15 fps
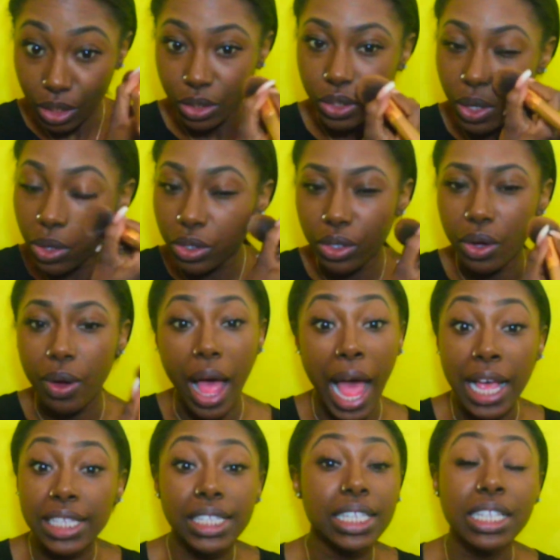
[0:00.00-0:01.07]
So, you know,
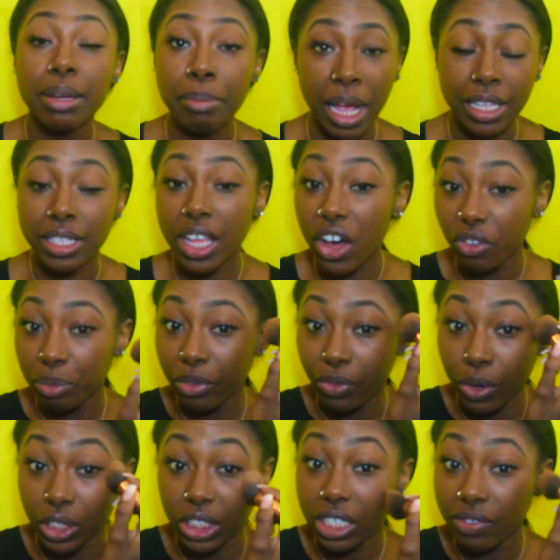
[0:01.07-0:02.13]
I seen it myself
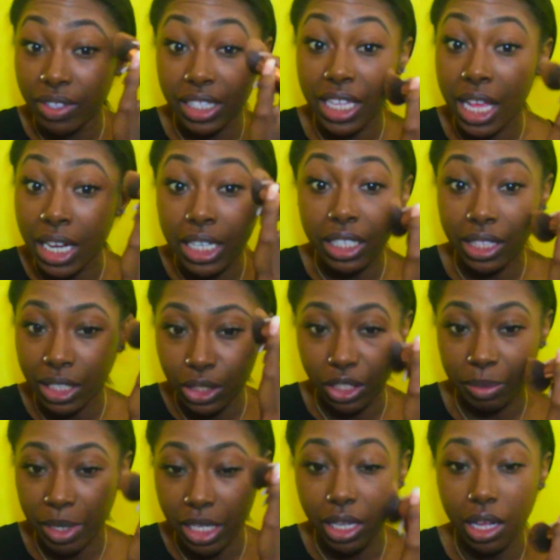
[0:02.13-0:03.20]
before she even said anything
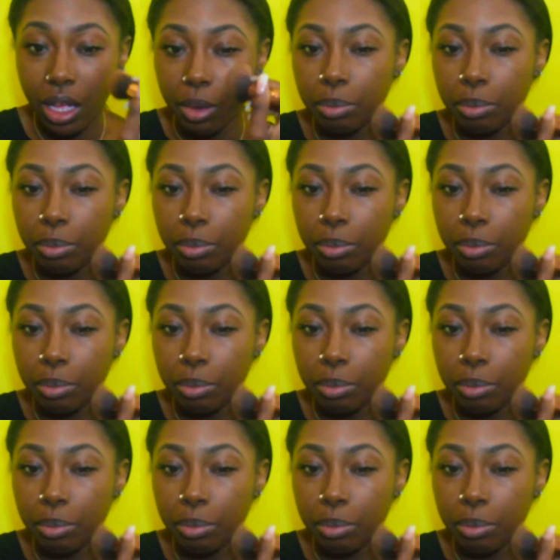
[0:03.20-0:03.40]
to me.